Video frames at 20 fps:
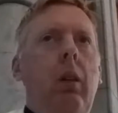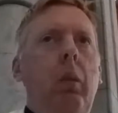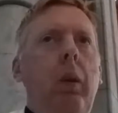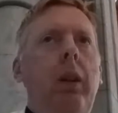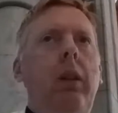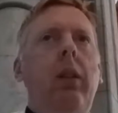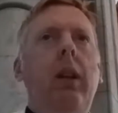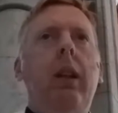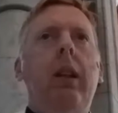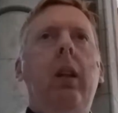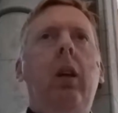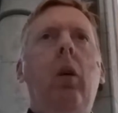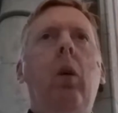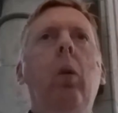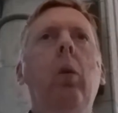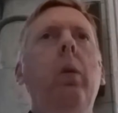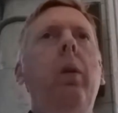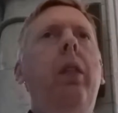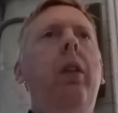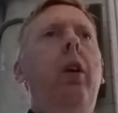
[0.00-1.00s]
We see that
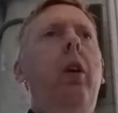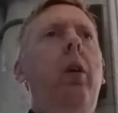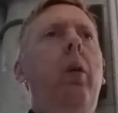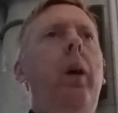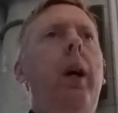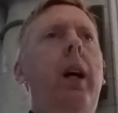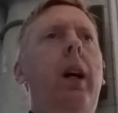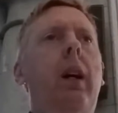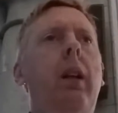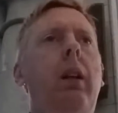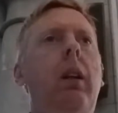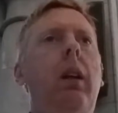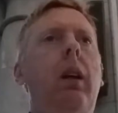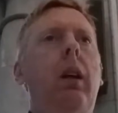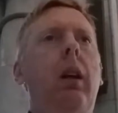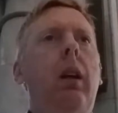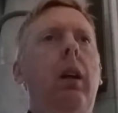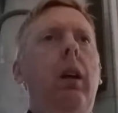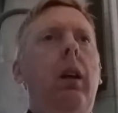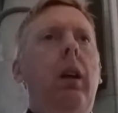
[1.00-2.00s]
all
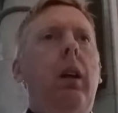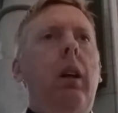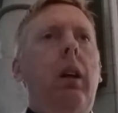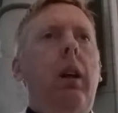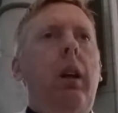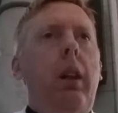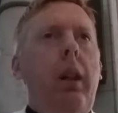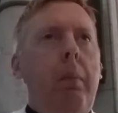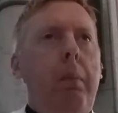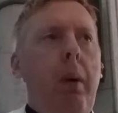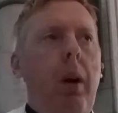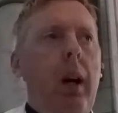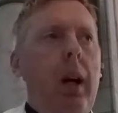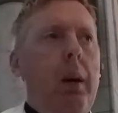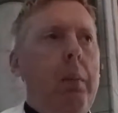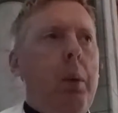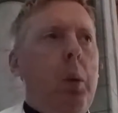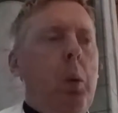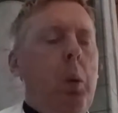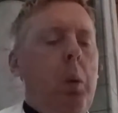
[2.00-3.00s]
throughout the
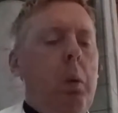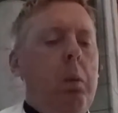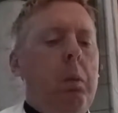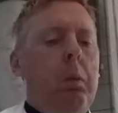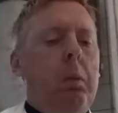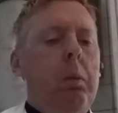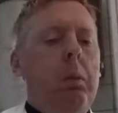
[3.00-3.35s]
Bible.